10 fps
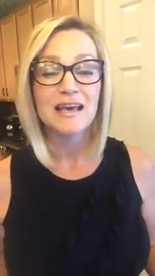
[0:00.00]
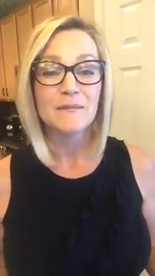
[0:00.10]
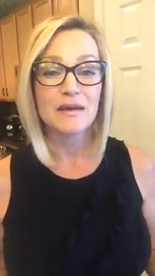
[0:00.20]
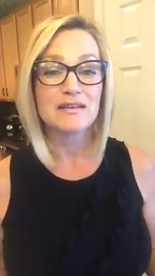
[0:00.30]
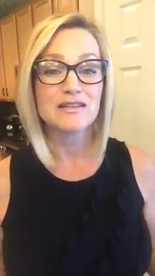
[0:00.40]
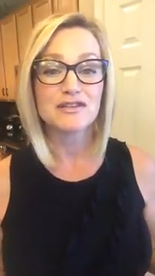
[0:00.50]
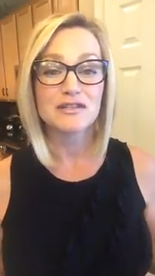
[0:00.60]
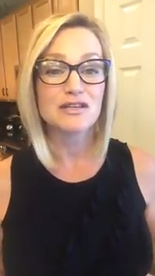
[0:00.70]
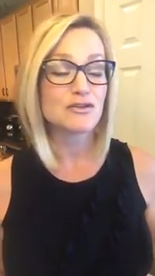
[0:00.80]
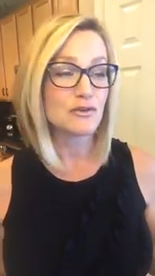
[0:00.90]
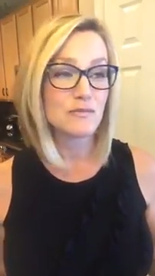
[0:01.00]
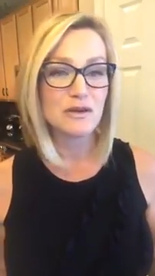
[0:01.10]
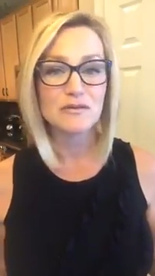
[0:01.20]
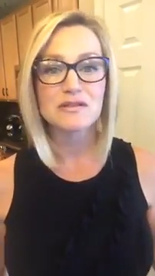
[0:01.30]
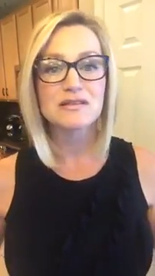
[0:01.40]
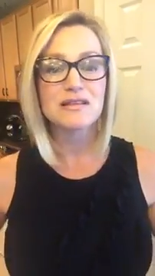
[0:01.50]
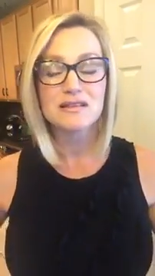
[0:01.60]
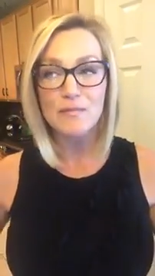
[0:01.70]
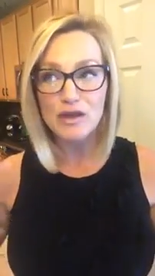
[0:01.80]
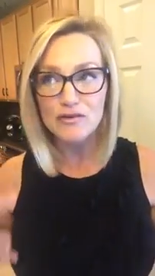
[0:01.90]
because it just contributes, it's
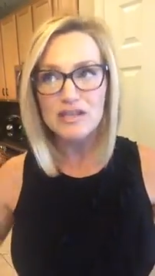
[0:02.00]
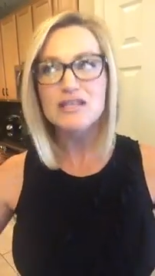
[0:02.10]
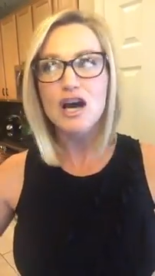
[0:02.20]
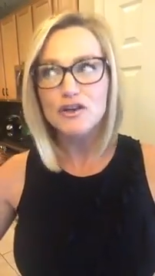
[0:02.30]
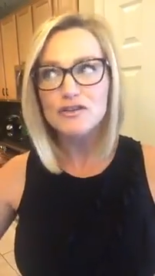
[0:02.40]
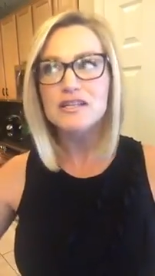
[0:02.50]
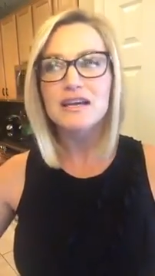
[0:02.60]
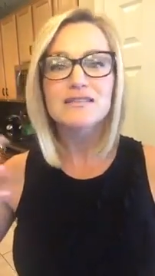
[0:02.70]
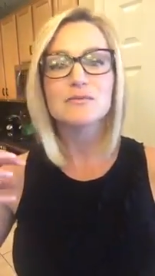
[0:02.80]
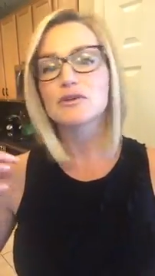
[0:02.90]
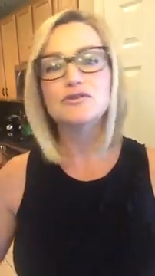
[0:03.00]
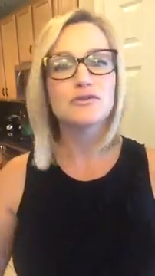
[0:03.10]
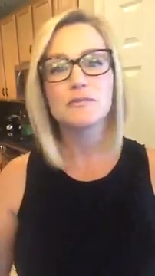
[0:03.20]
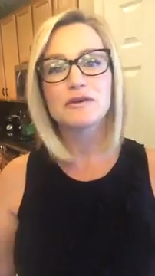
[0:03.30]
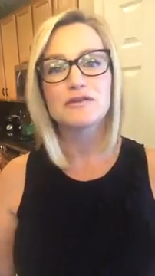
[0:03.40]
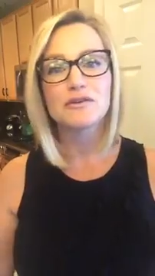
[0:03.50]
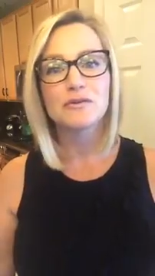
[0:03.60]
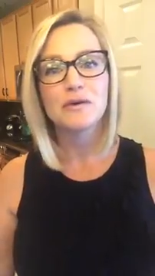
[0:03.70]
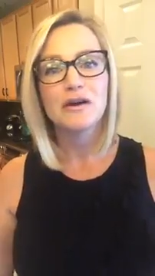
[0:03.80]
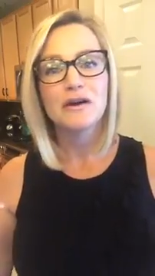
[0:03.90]
something you need to understand because it will contribute
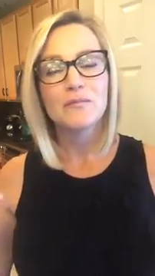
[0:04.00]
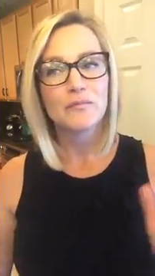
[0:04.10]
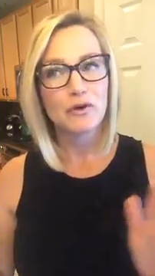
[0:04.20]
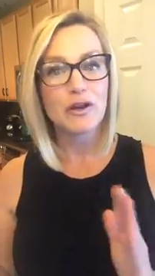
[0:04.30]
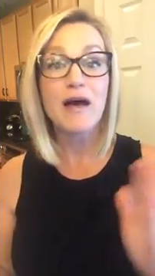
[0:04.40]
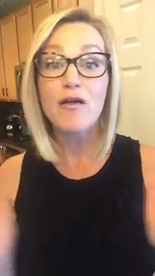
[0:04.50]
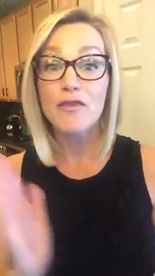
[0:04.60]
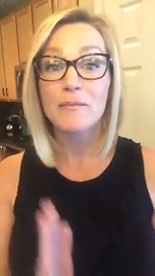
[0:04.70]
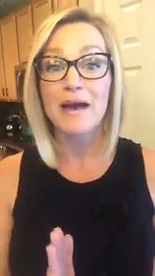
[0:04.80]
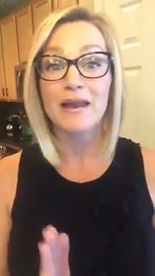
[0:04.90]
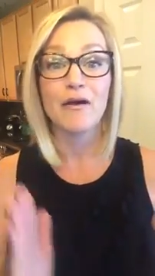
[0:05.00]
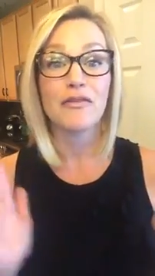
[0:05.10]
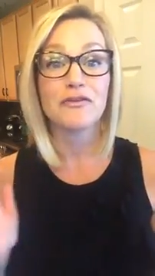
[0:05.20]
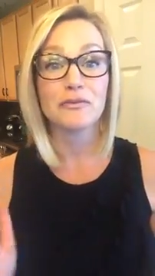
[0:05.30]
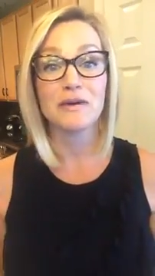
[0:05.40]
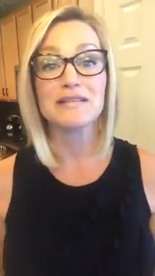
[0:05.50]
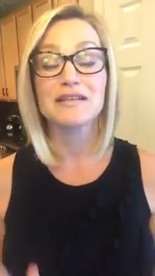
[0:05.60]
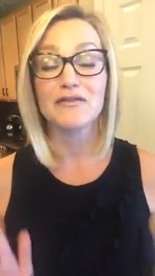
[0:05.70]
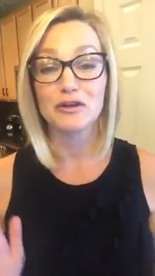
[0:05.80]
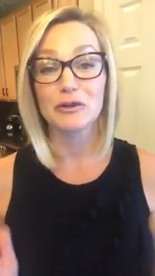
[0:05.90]
to good health or bad health for the rest
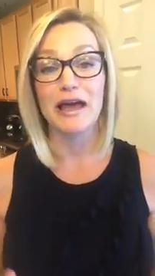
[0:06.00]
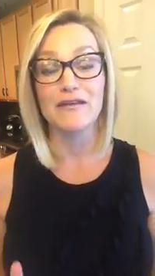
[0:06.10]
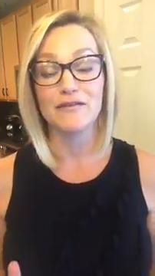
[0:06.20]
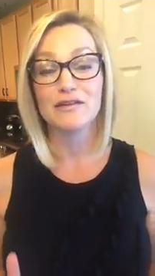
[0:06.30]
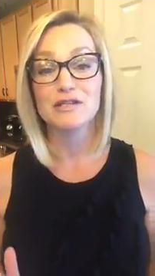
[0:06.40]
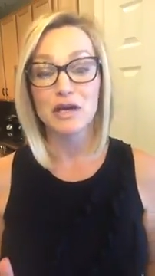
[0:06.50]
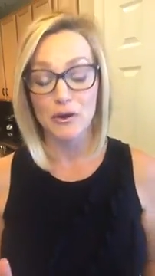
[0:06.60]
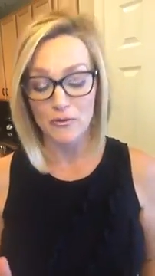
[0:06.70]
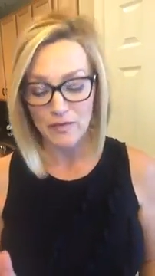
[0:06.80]
of your life. So